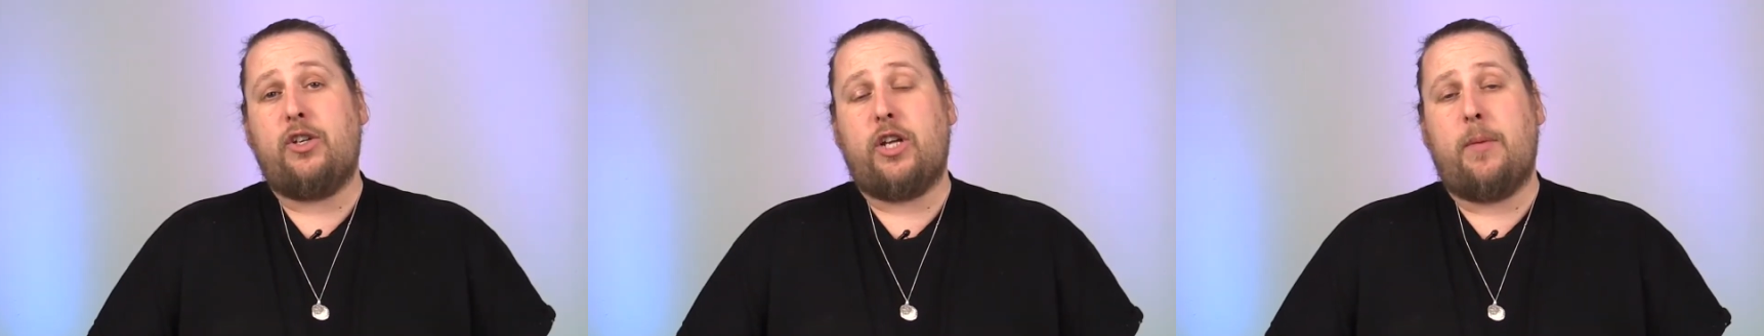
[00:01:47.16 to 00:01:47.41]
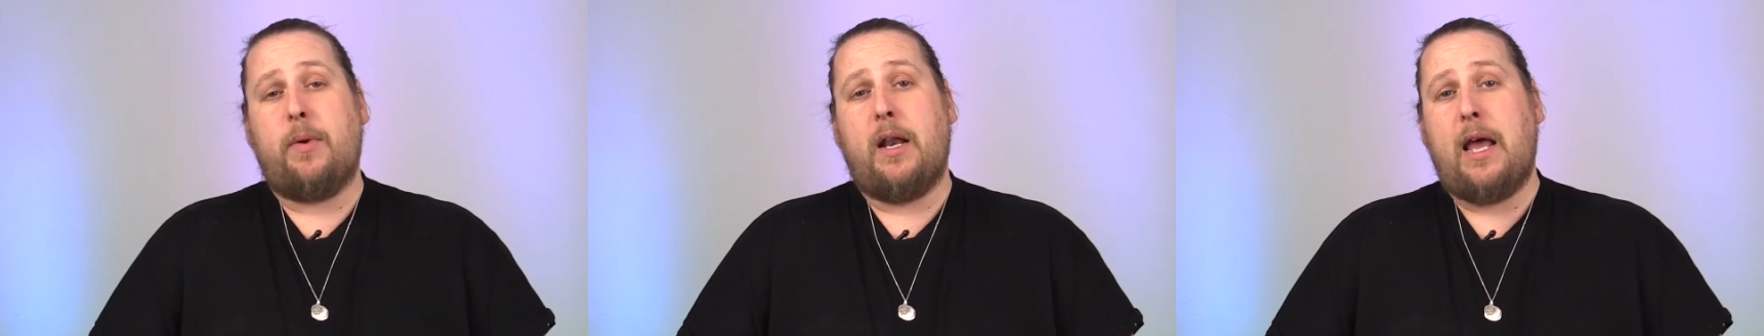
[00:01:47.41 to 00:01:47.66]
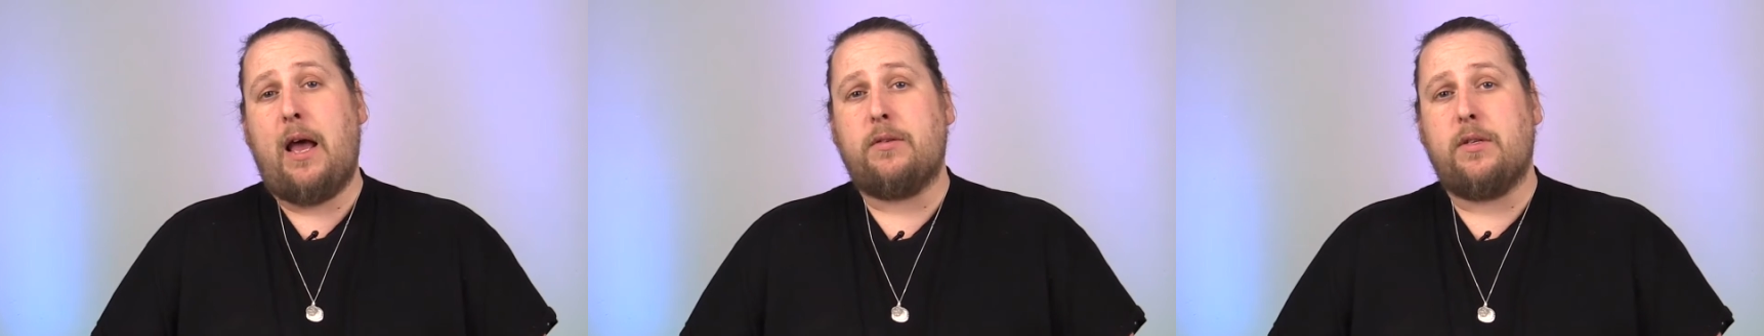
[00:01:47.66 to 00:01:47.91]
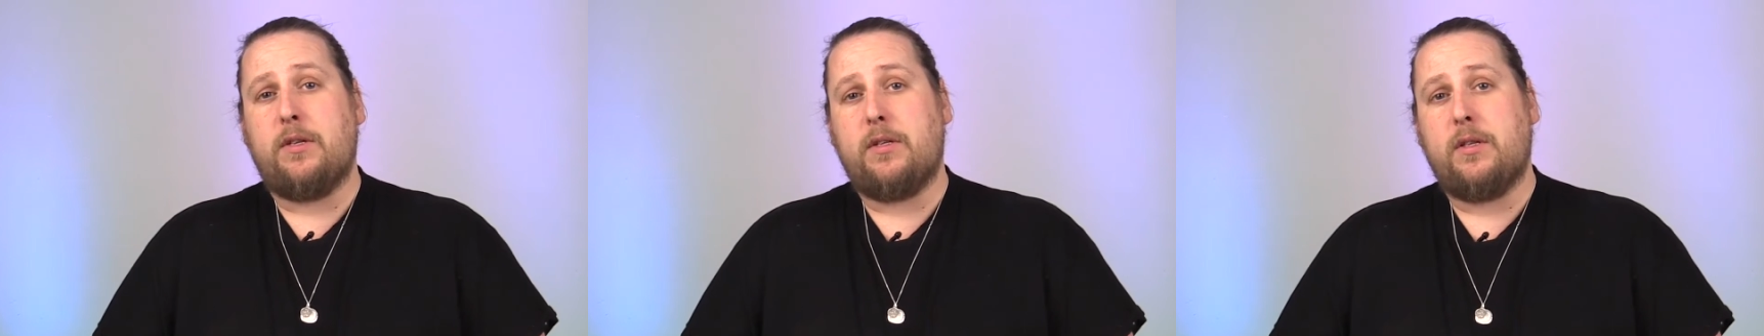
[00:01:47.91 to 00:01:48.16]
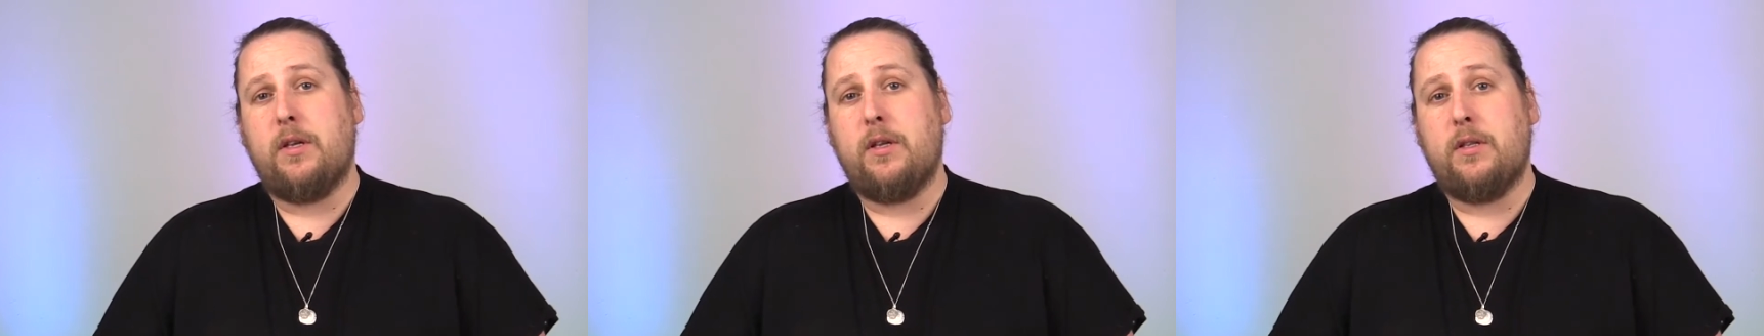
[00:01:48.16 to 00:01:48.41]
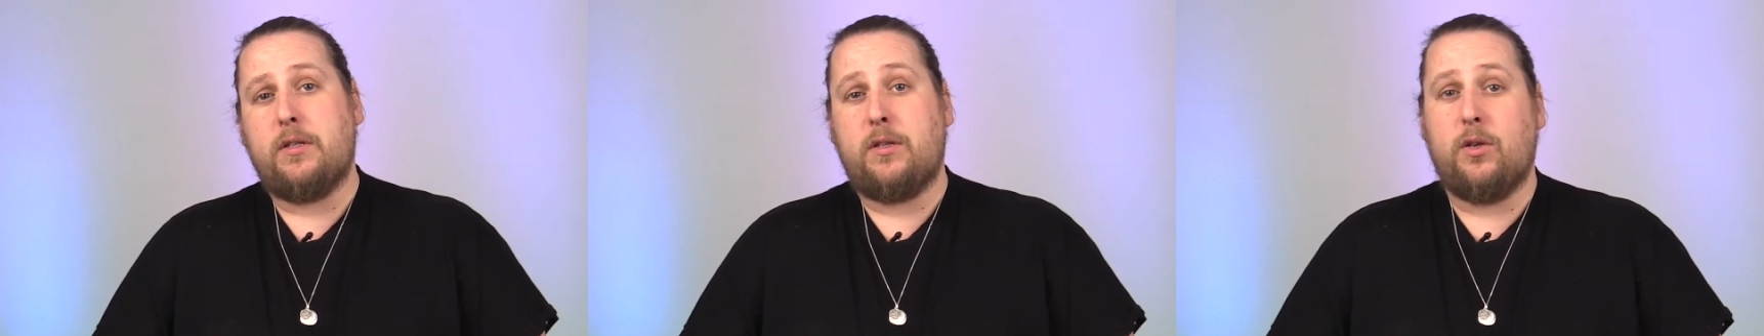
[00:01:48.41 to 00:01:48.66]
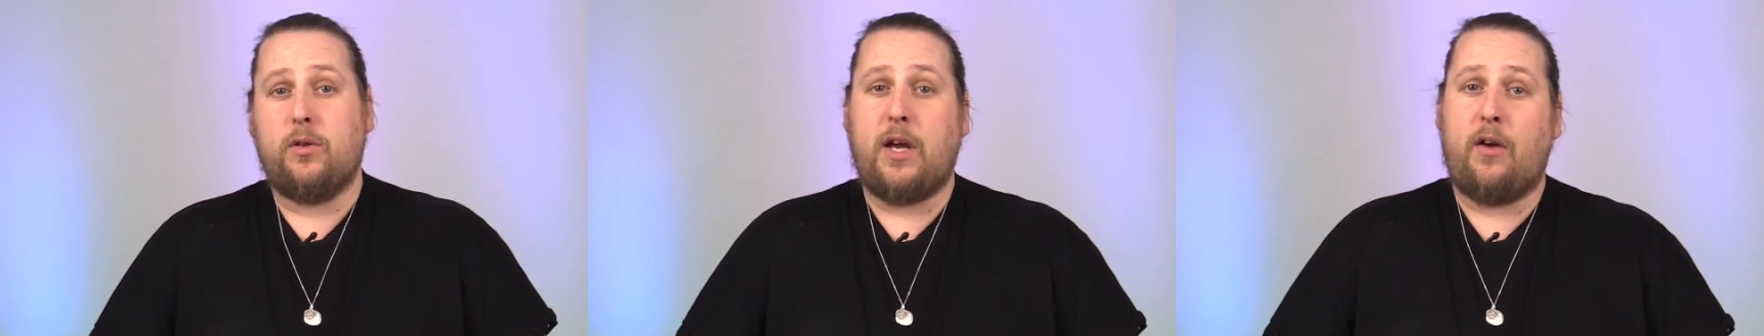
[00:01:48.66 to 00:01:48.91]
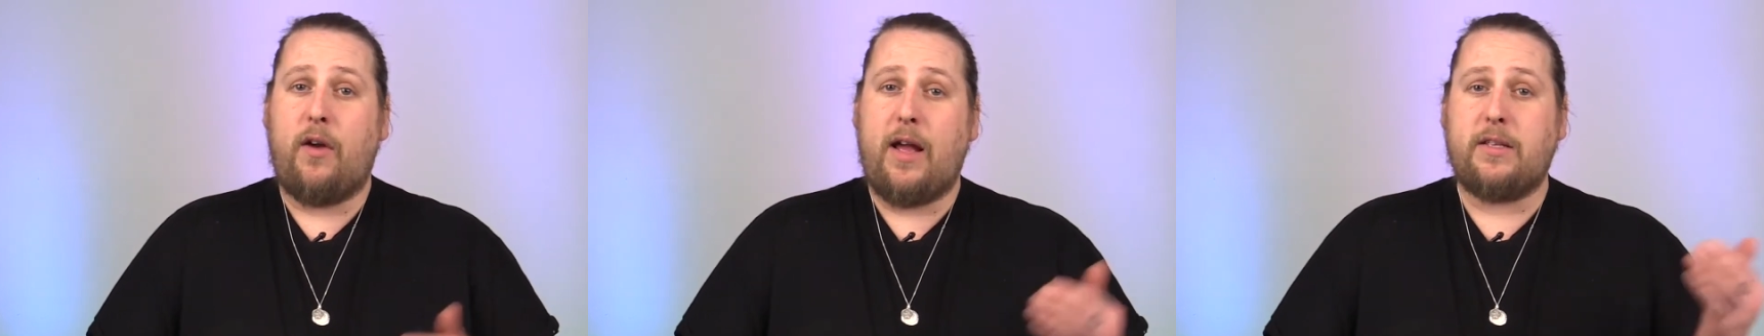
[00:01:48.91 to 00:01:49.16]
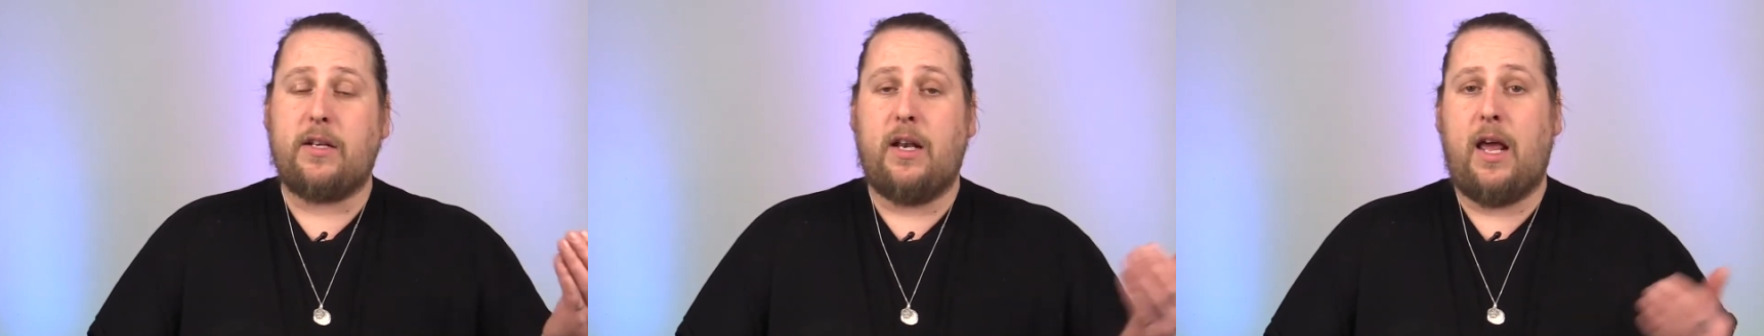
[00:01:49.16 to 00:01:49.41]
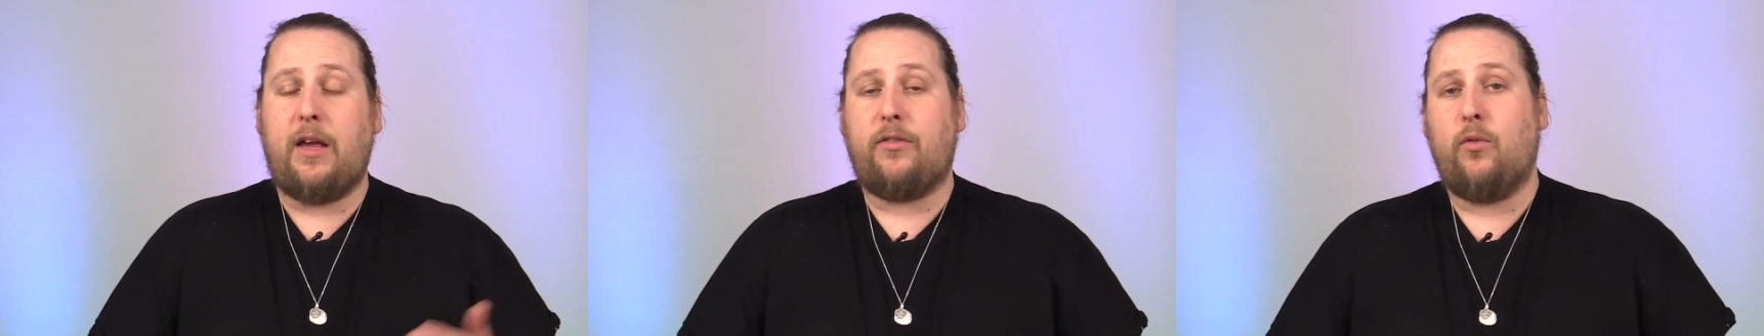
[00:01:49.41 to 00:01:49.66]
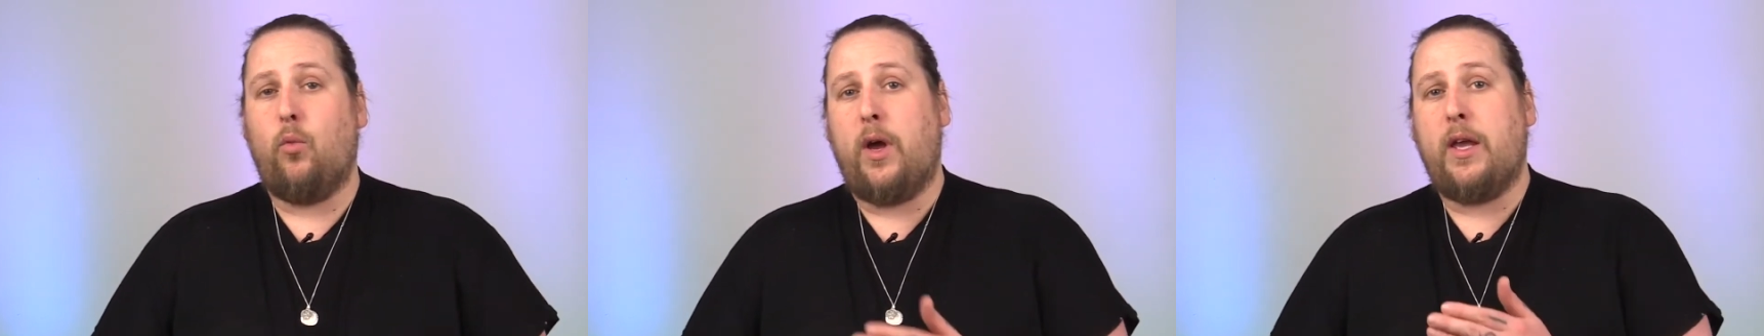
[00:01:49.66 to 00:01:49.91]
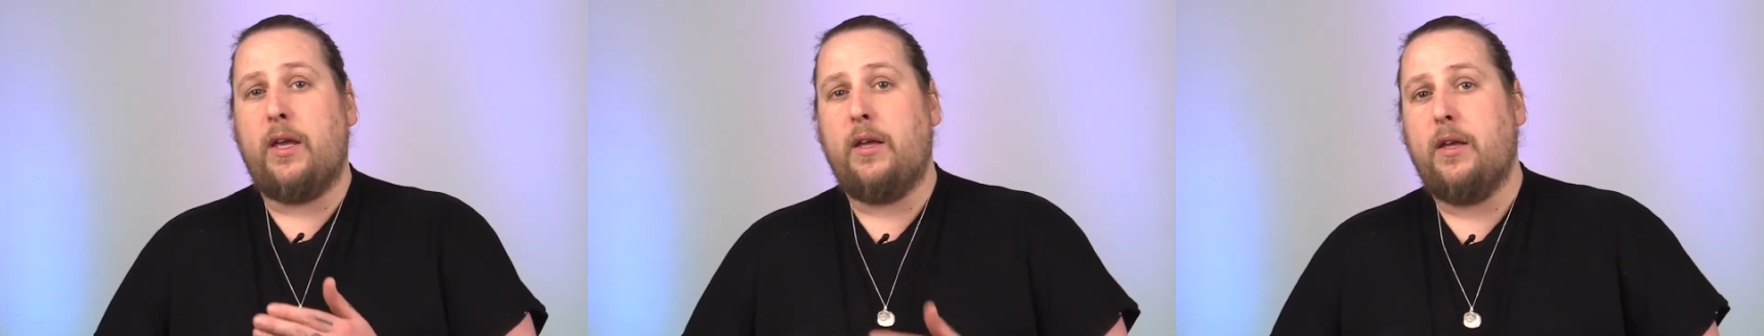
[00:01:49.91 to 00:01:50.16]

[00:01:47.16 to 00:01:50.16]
shape allows us to direct length and weight